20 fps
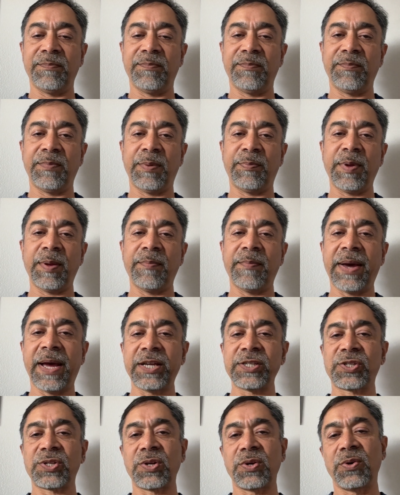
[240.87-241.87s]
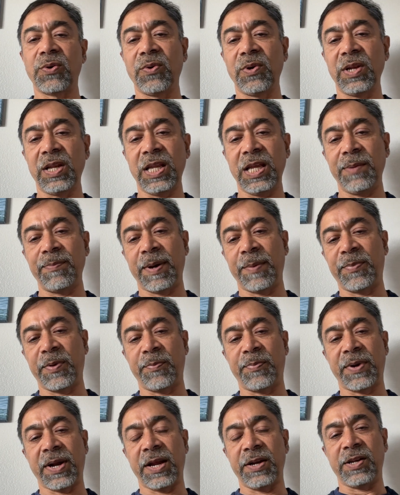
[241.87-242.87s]
maybe matched only by
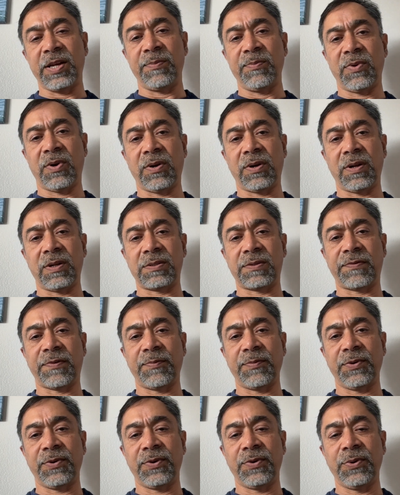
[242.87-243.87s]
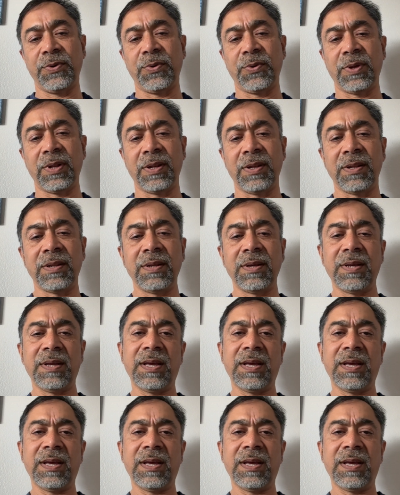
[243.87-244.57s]
proprietary models from Google